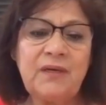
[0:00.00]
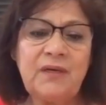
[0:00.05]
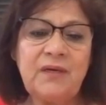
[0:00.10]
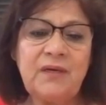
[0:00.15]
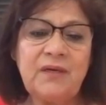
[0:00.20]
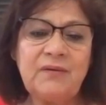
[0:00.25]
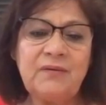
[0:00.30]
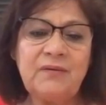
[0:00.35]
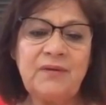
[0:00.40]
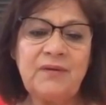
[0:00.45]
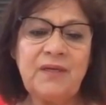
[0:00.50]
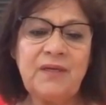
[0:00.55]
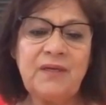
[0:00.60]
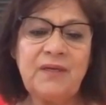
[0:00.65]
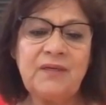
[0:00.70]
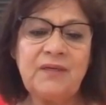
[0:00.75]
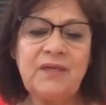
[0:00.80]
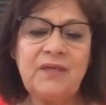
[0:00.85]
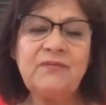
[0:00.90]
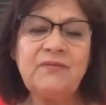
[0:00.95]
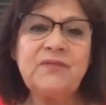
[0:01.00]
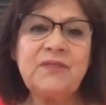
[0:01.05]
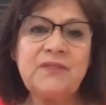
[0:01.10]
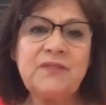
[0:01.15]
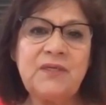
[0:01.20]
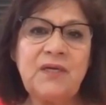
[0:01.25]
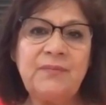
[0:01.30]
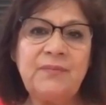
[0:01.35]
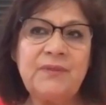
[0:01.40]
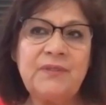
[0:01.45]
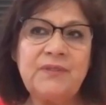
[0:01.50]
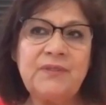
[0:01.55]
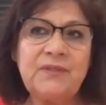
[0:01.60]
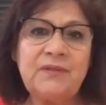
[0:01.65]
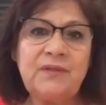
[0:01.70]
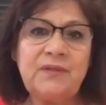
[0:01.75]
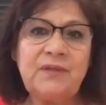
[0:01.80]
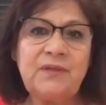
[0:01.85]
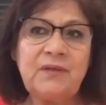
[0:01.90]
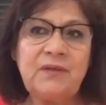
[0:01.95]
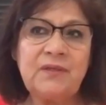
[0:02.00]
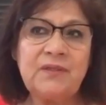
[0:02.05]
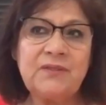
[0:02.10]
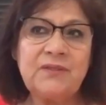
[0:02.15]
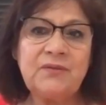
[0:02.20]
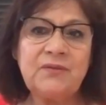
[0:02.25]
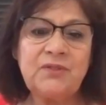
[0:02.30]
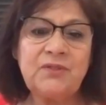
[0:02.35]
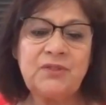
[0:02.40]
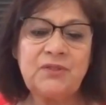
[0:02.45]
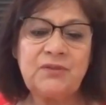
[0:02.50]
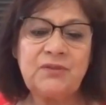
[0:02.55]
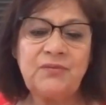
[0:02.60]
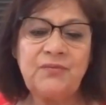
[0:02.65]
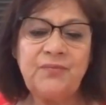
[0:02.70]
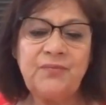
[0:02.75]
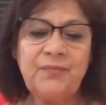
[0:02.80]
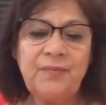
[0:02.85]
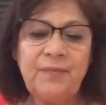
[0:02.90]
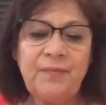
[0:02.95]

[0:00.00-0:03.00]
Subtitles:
And it gives us an opportunity also to